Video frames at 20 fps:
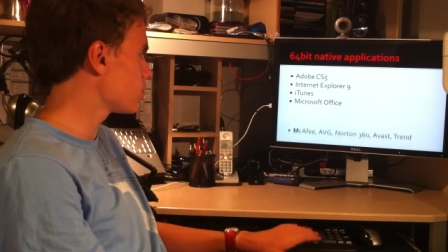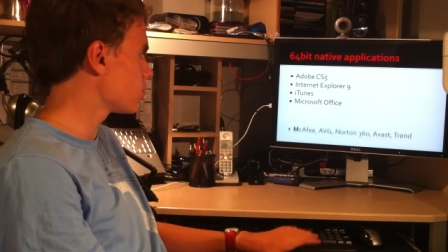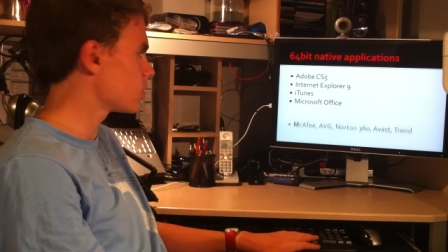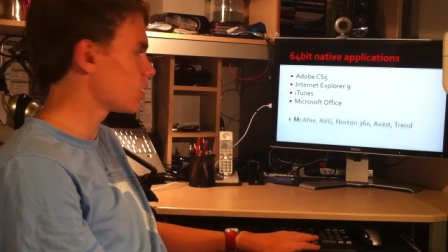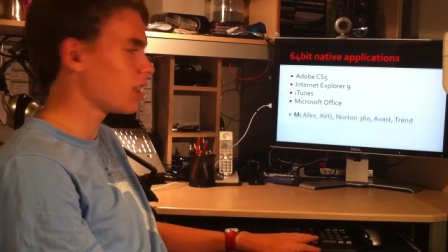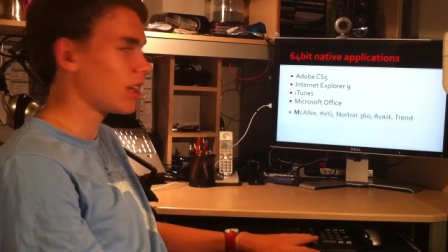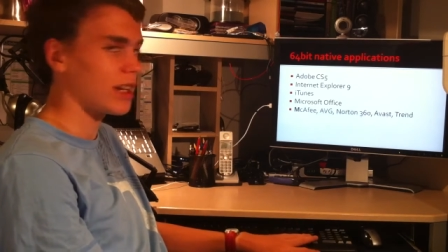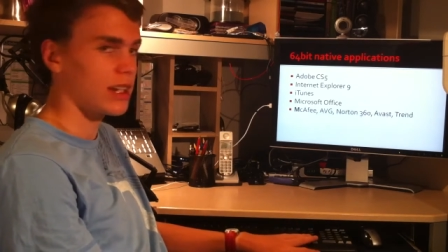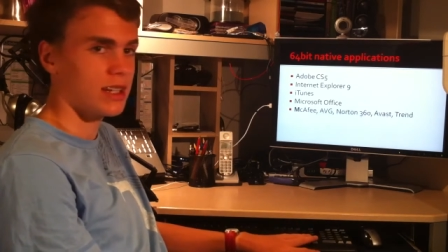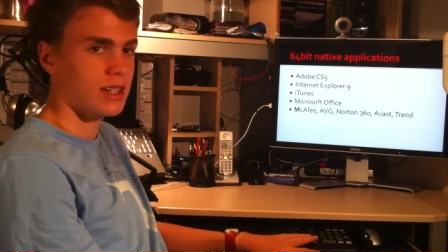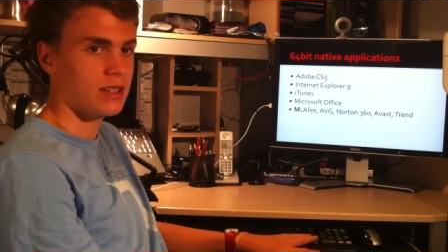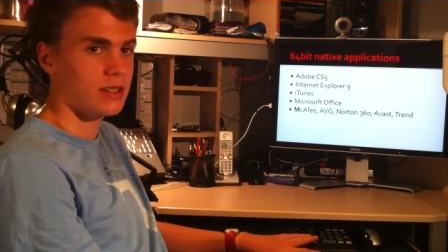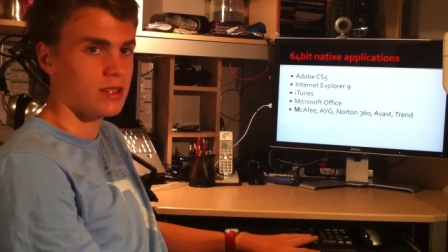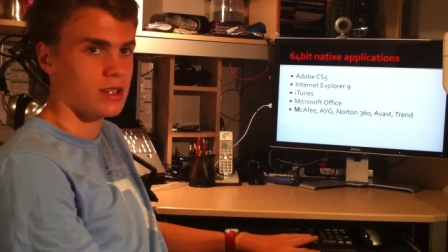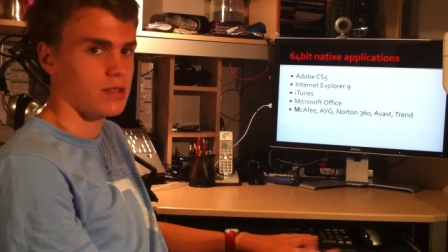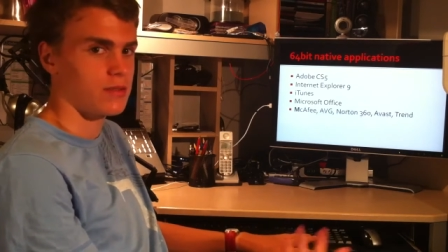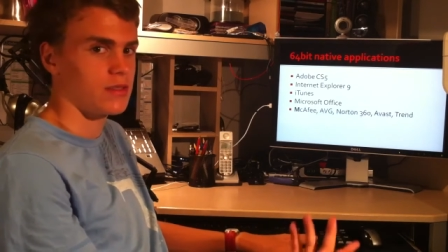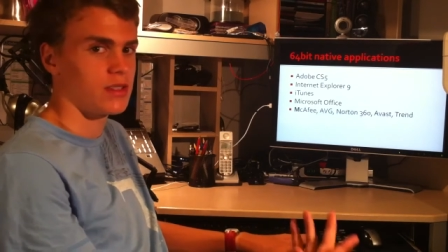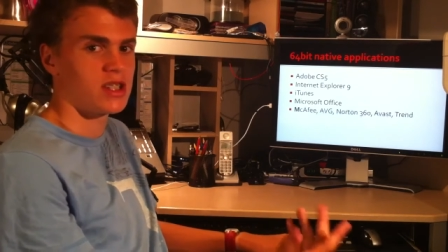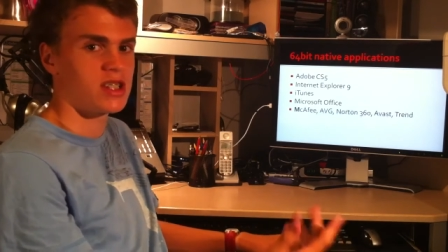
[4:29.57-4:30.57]
would like,
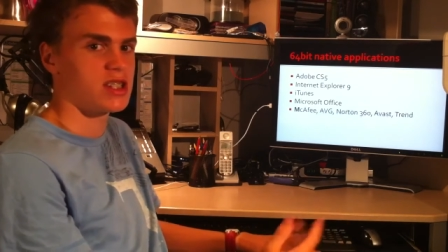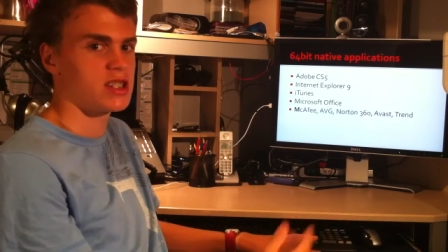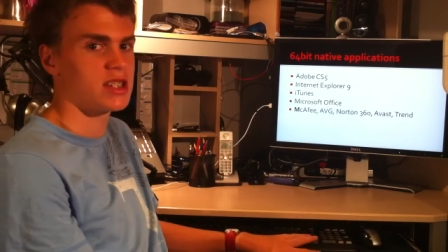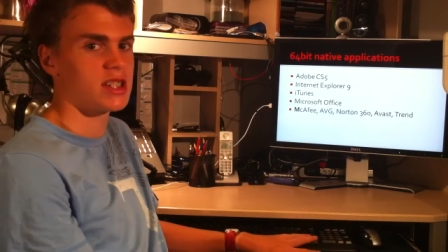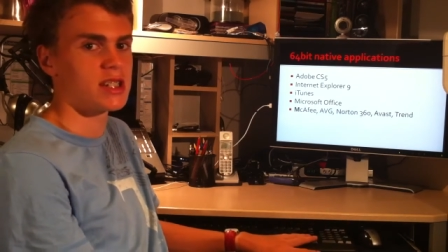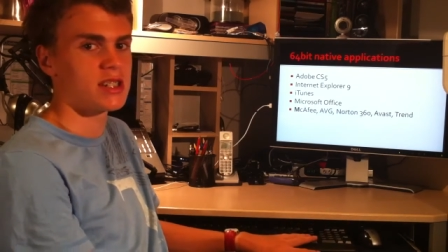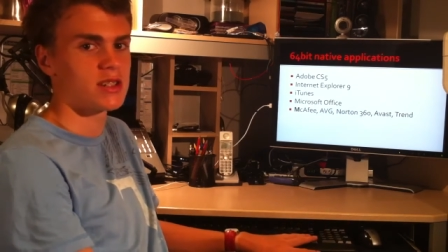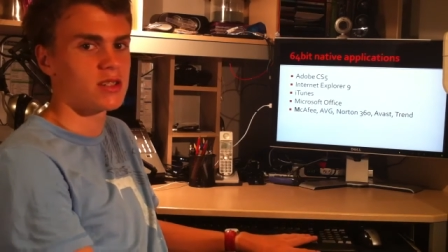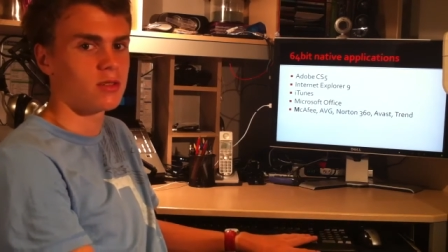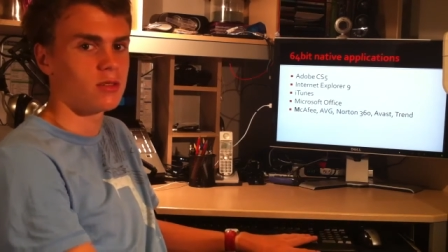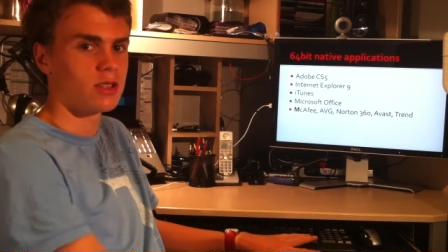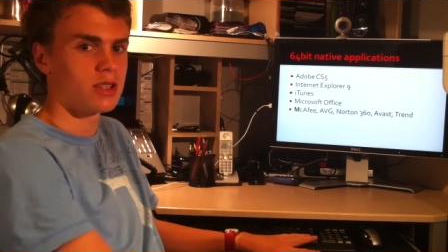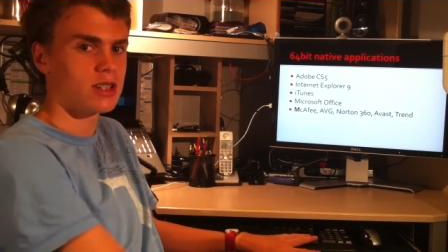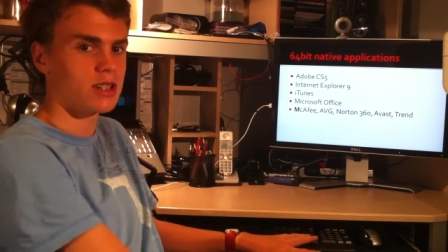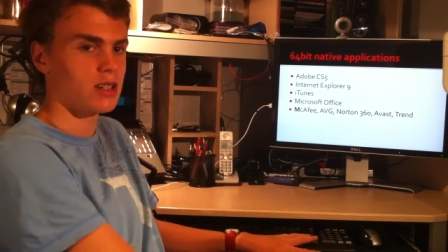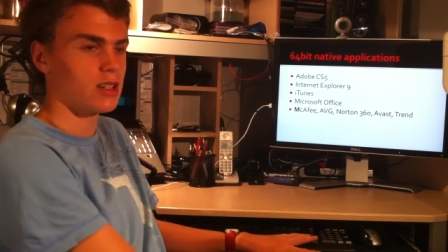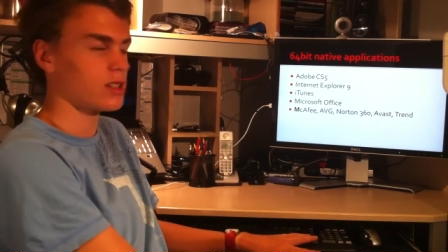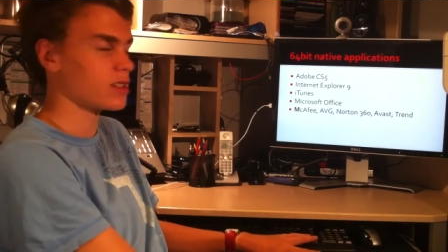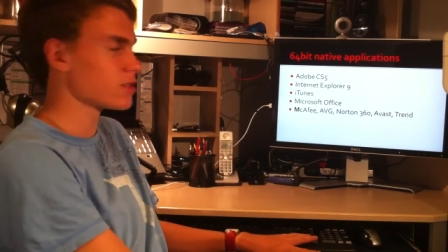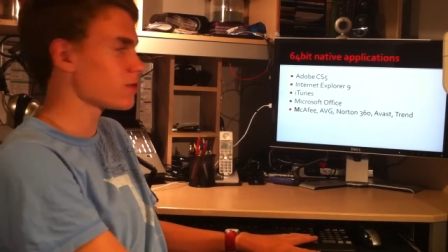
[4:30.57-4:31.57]
if you just install it,
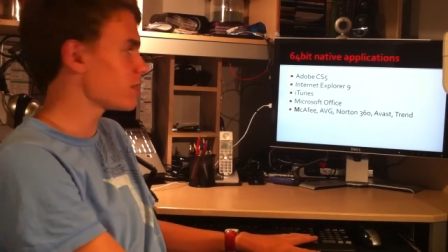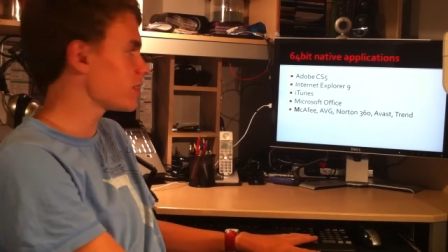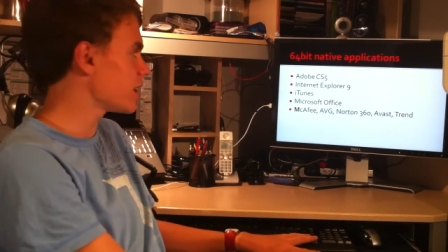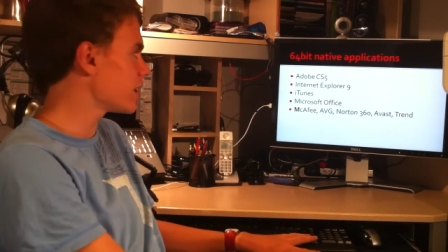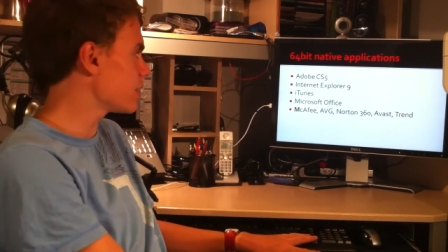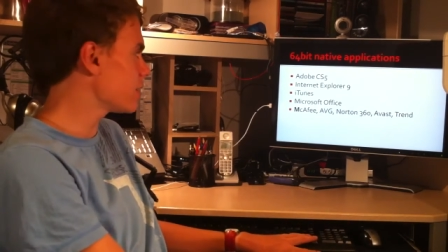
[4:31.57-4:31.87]
it'll do it